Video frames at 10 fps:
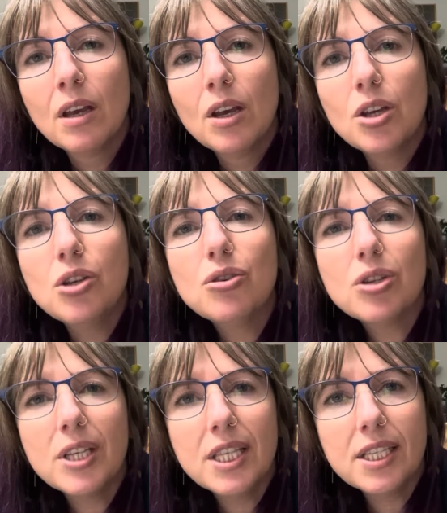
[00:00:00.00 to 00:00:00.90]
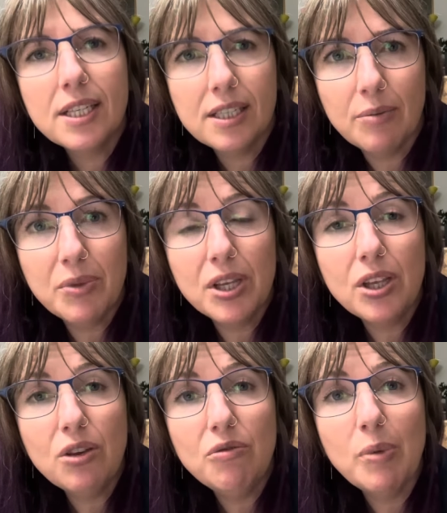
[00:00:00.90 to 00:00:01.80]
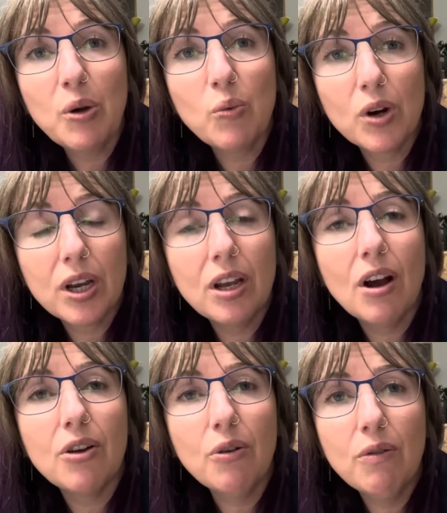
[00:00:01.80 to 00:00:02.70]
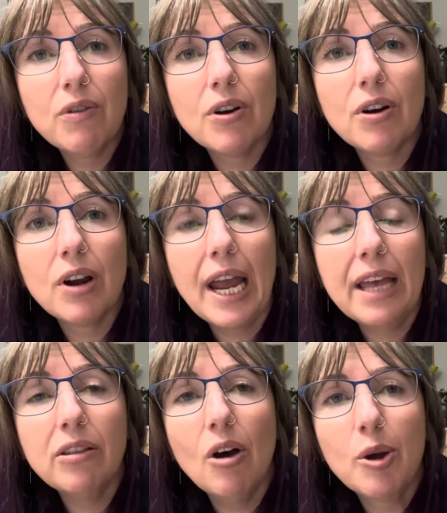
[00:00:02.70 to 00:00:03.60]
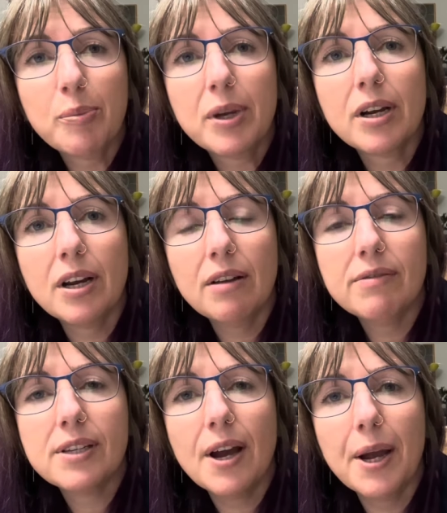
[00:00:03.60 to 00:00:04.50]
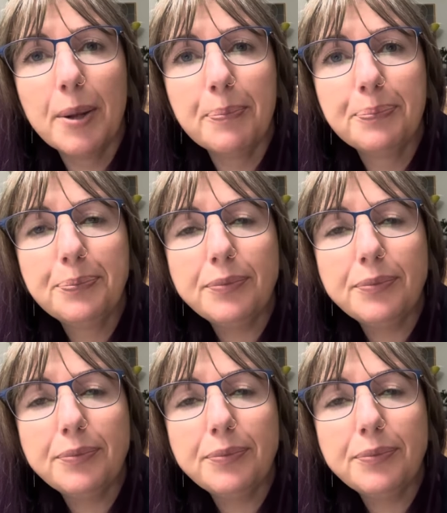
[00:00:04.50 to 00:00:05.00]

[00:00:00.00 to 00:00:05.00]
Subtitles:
Usually this is something that you've been working on over a long period of time,